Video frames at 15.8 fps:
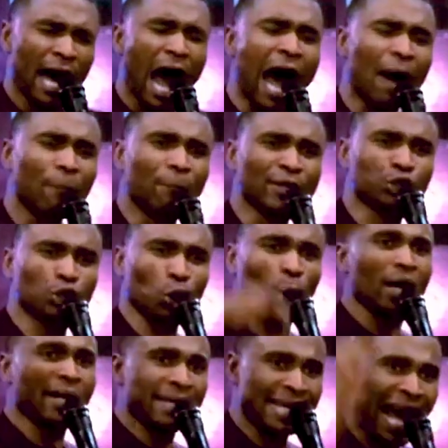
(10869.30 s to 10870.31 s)
And
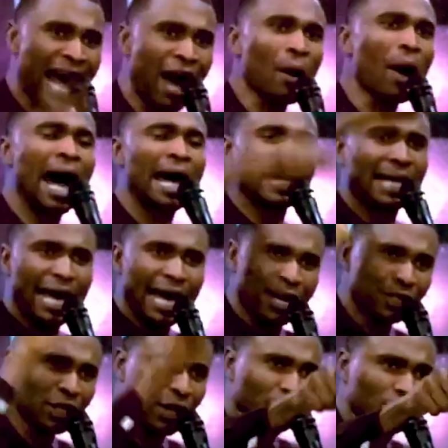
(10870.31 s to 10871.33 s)
between now and the
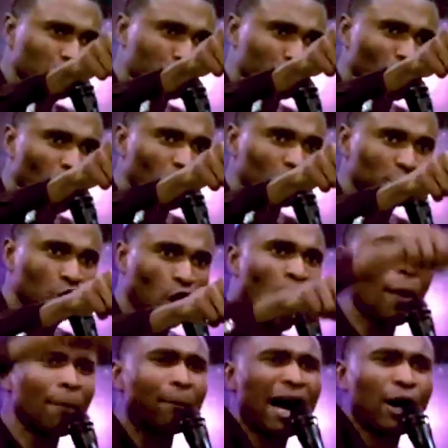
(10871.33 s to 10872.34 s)
end of this month,
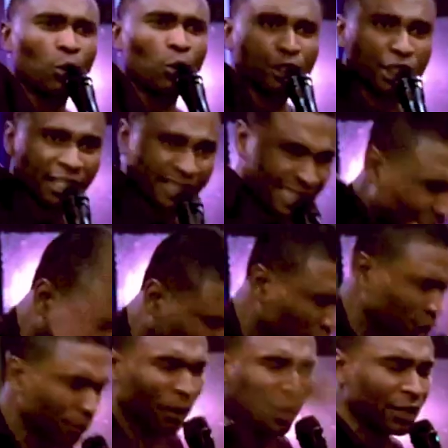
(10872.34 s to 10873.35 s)
come back with a
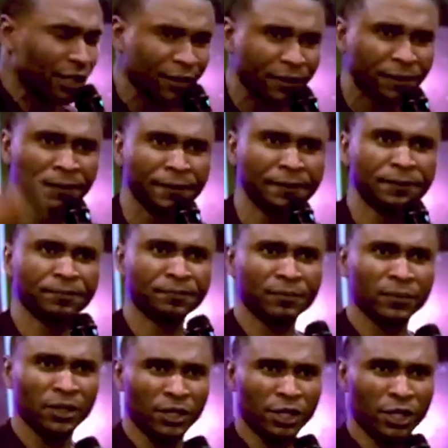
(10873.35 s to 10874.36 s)
testimony.
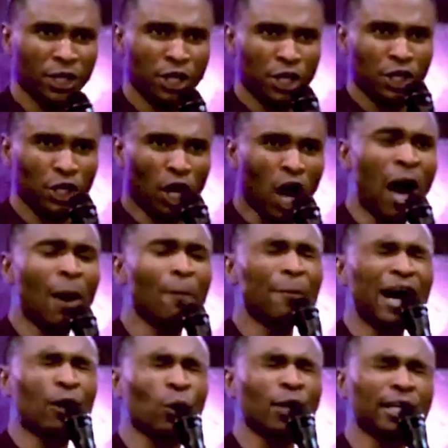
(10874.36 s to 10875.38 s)
Come
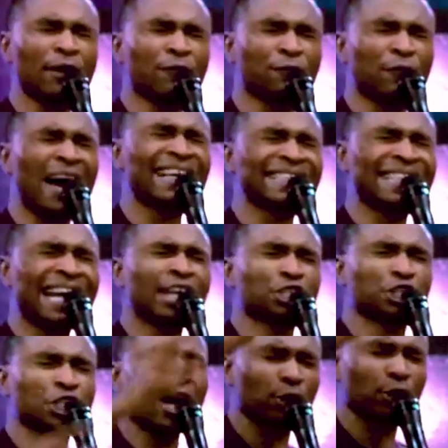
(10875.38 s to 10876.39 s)
back with a
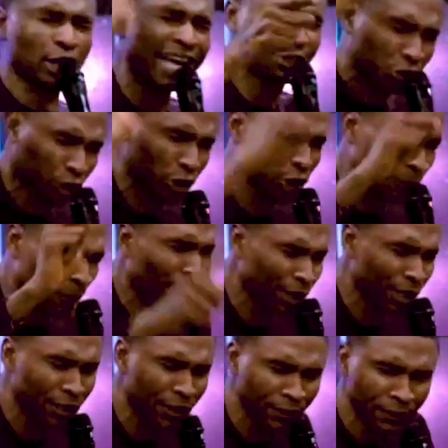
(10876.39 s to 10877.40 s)
financial
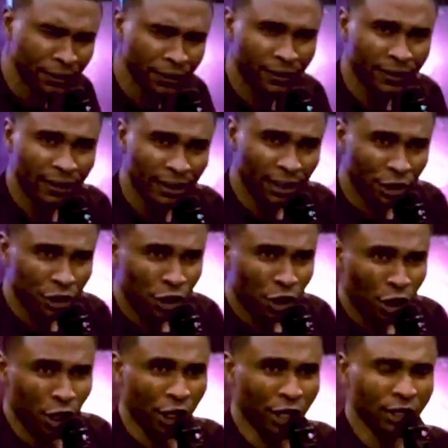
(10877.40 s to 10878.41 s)
testimony.
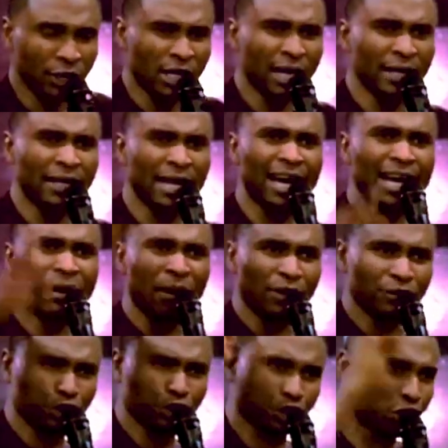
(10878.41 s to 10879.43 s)
In the name
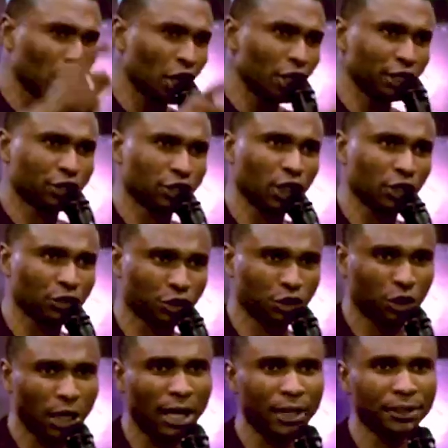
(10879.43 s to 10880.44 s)
of
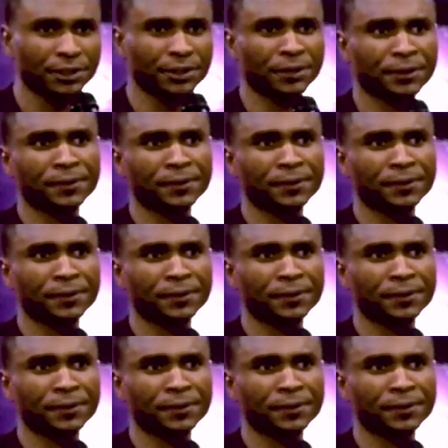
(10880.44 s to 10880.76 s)
Jesus Christ.